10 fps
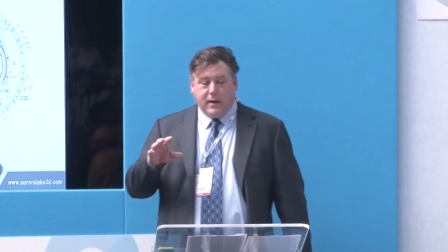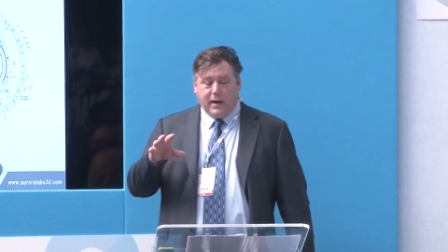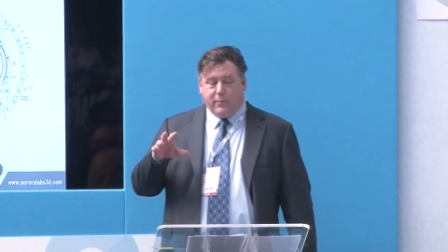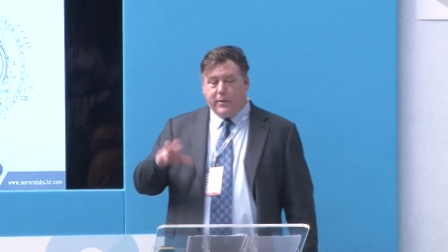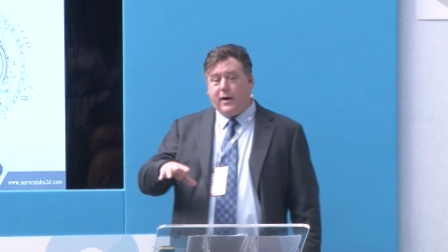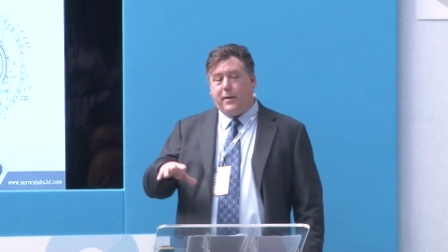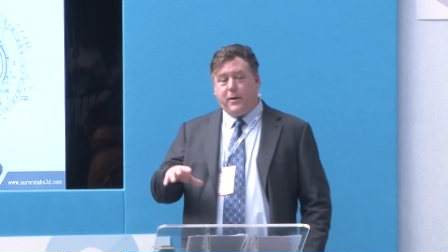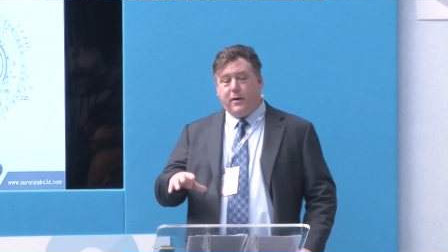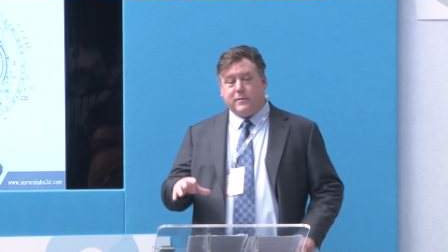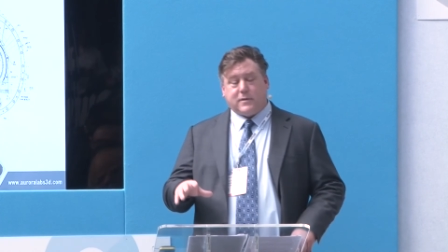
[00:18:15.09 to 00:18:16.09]
And we're
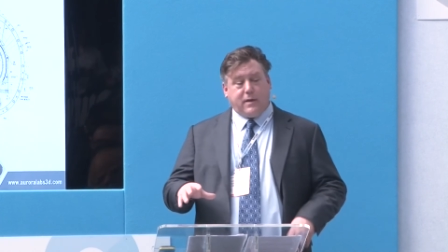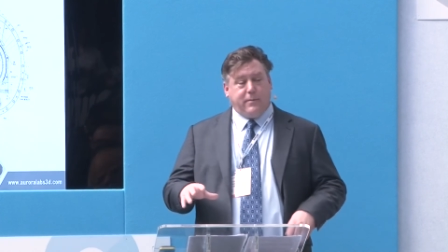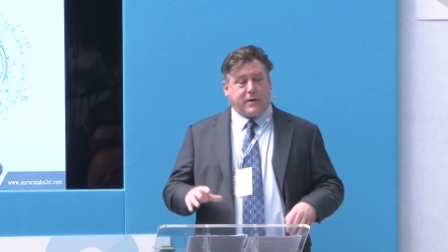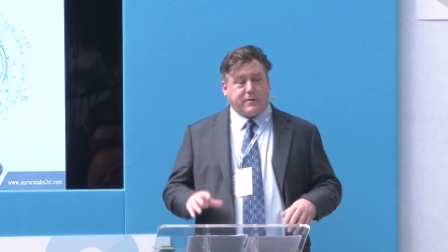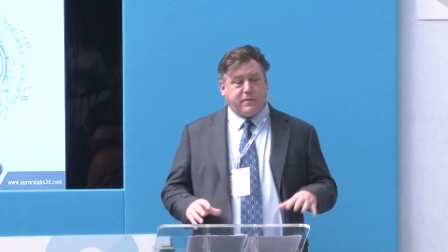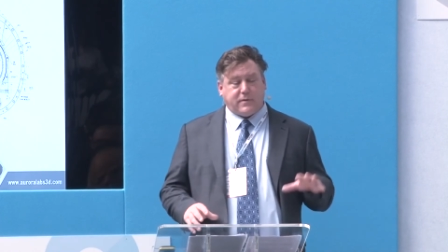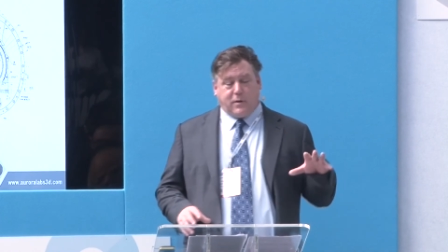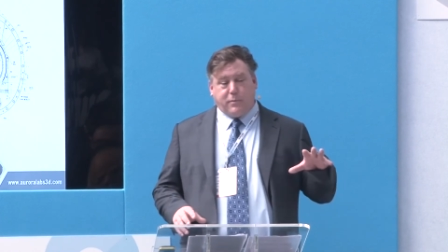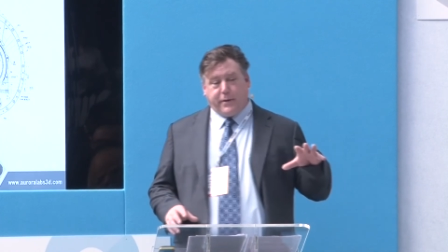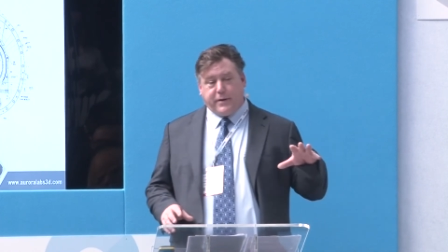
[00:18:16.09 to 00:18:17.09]
happy, obviously, because we've
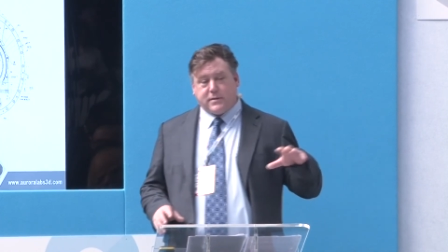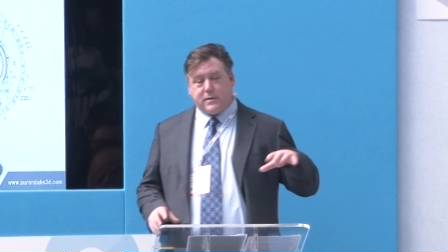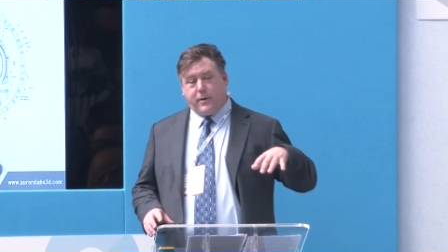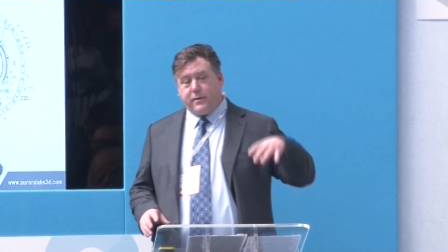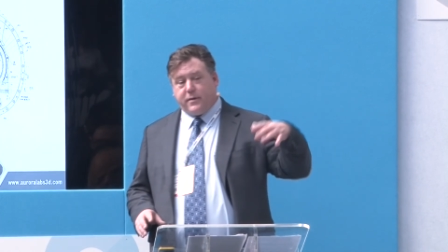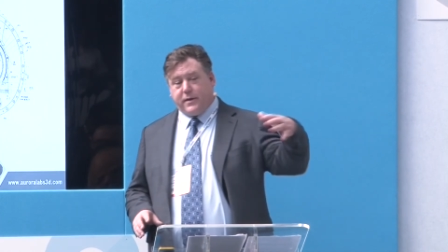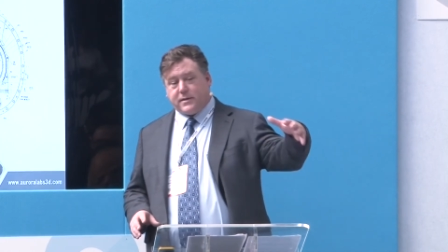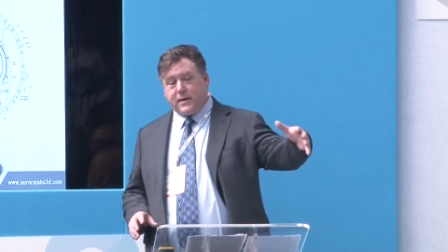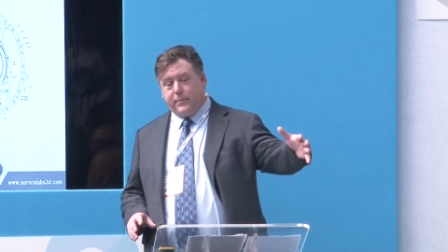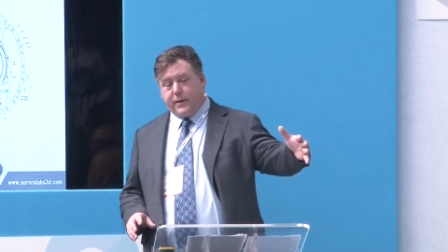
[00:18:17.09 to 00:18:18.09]
sold printers to both of these
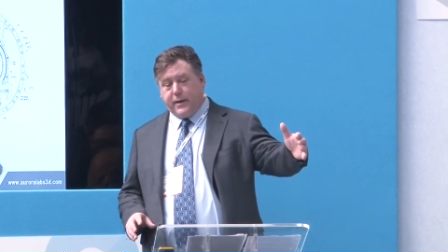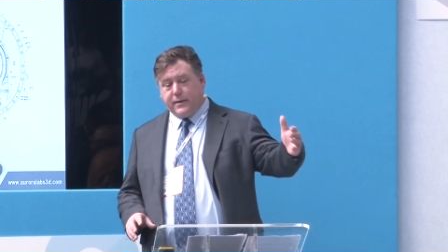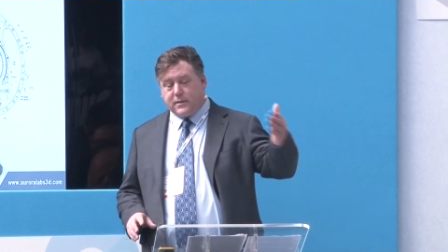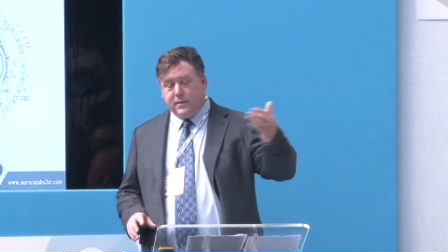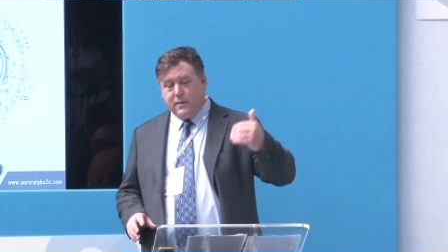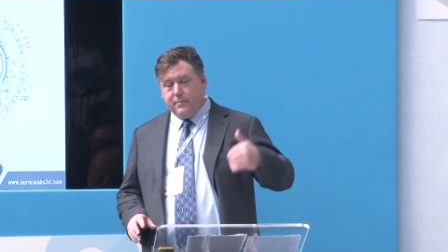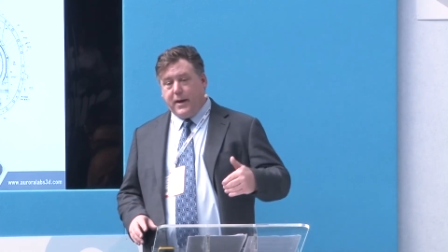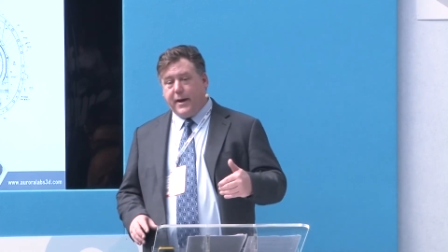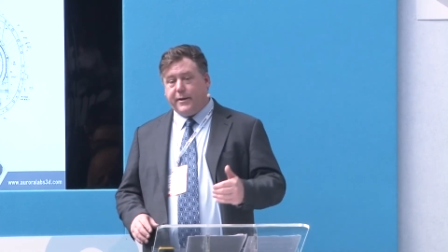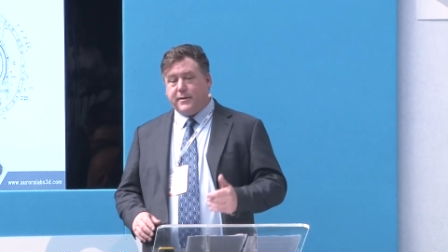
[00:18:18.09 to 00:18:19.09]
companies,
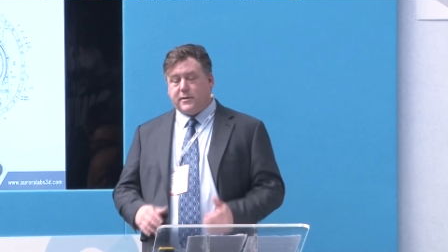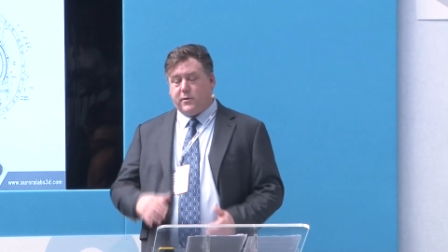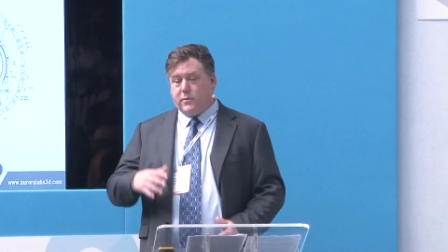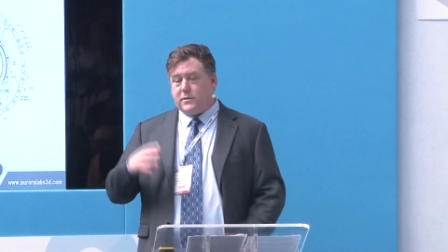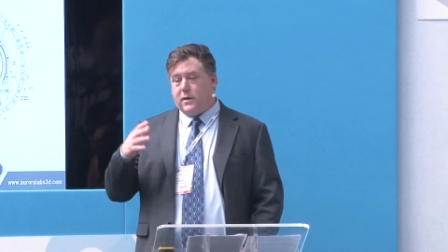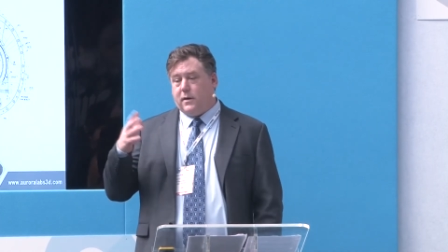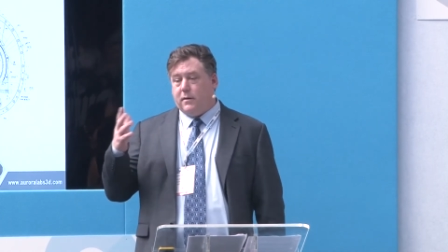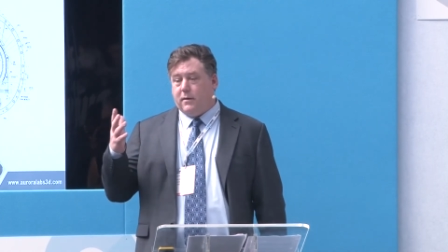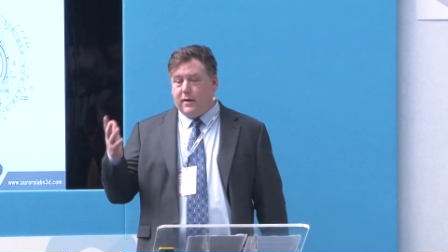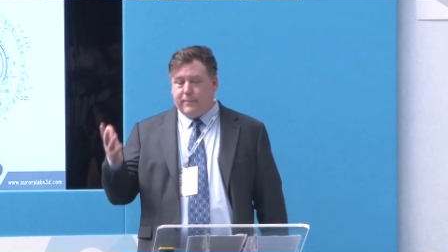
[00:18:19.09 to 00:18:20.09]
powers, and
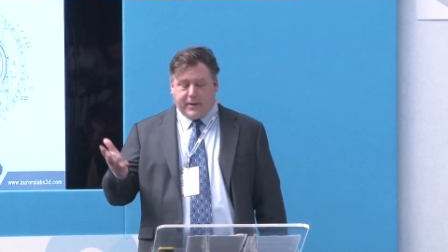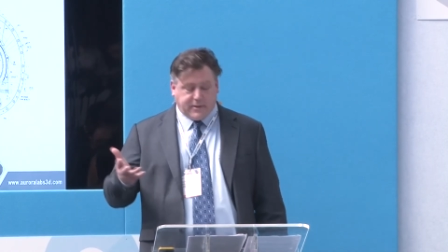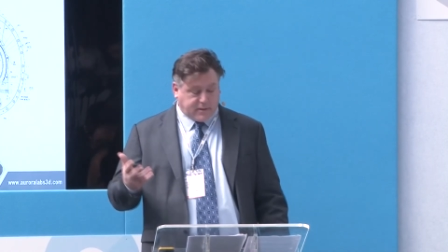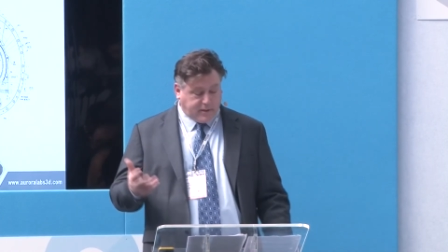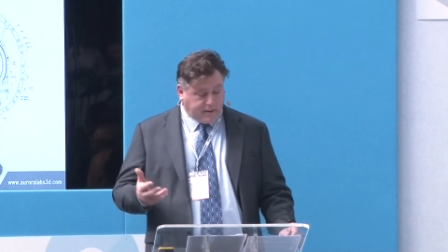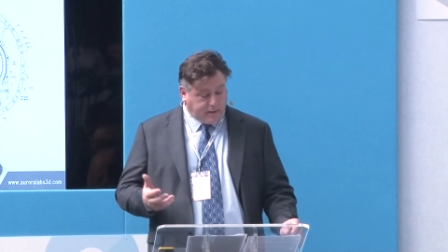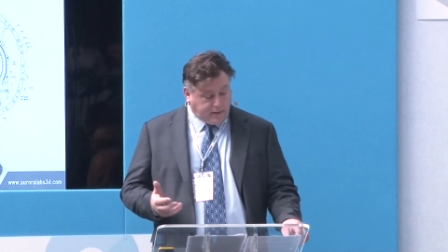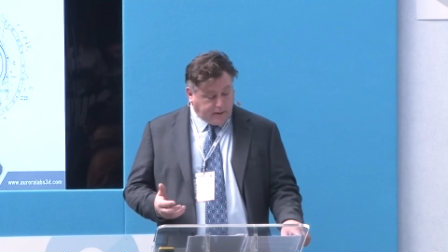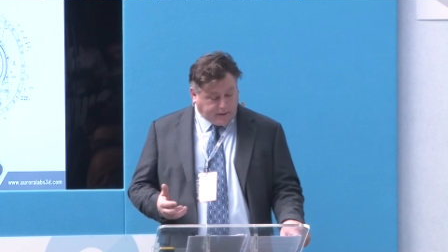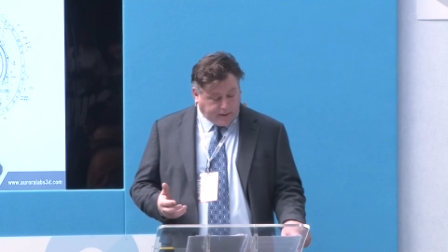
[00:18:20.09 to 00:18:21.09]
also have managed to
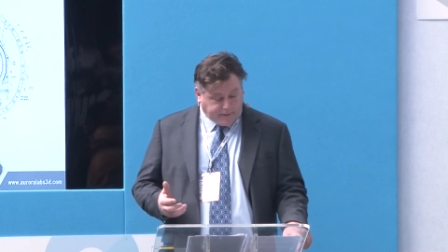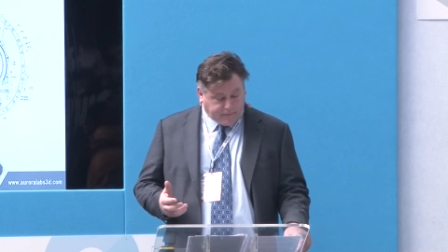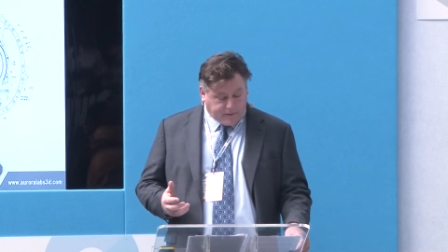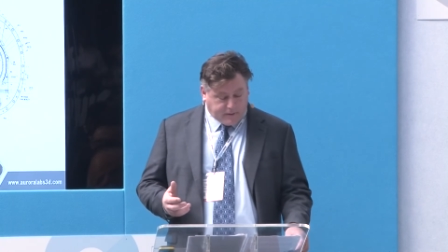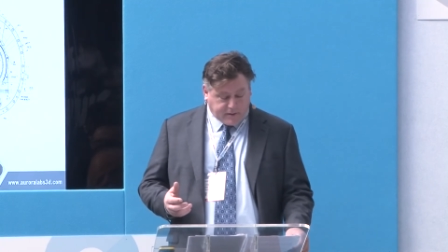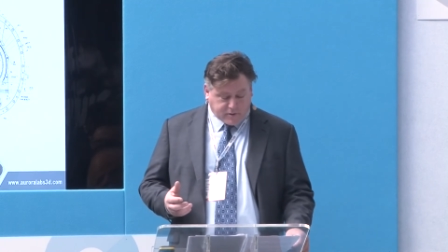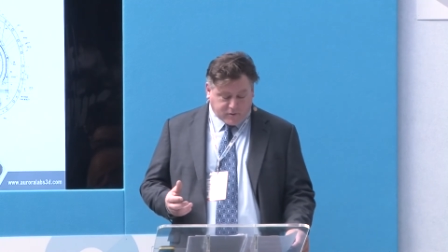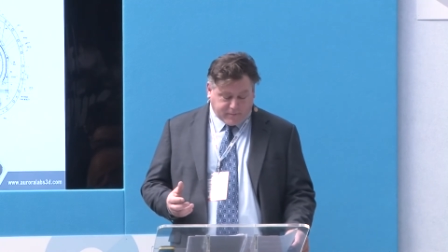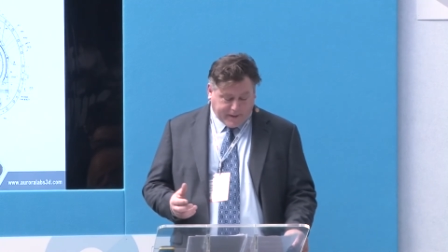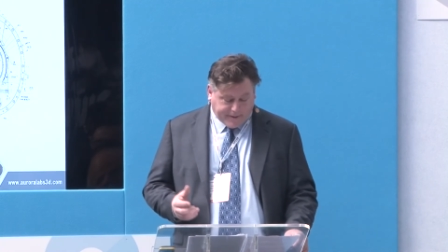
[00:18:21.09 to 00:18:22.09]
get a cut of the
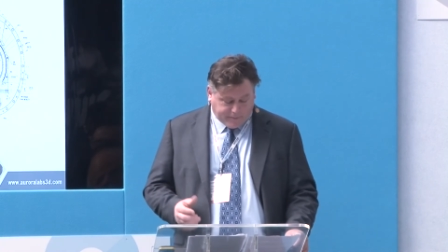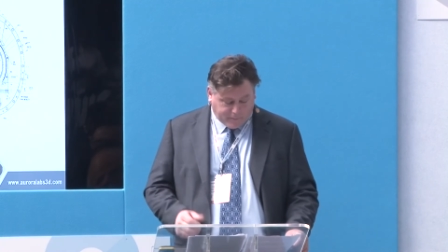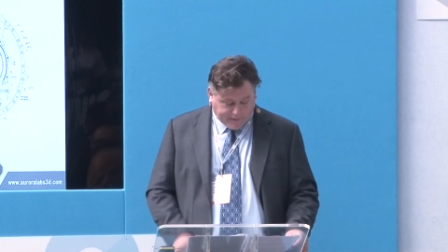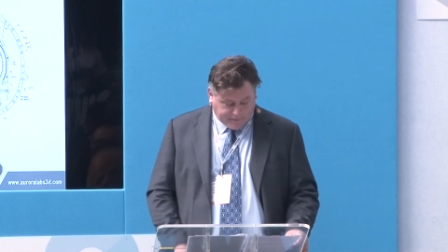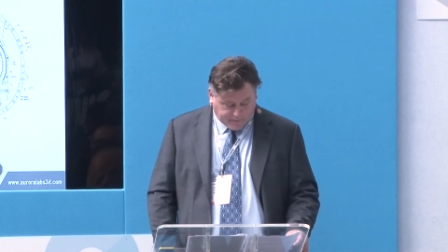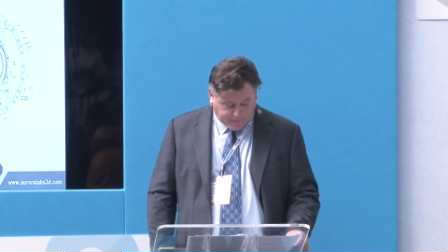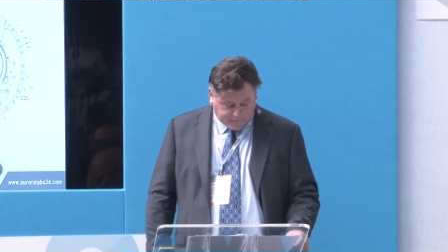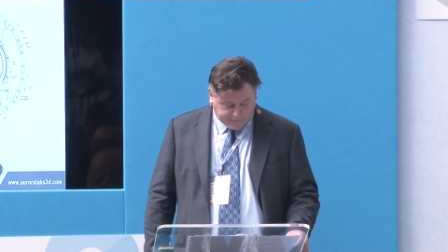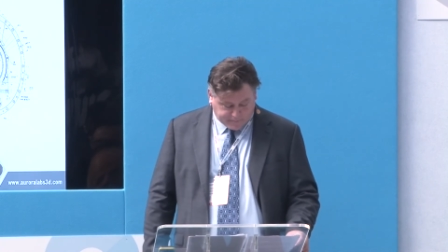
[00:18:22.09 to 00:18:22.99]
digital part on the way through.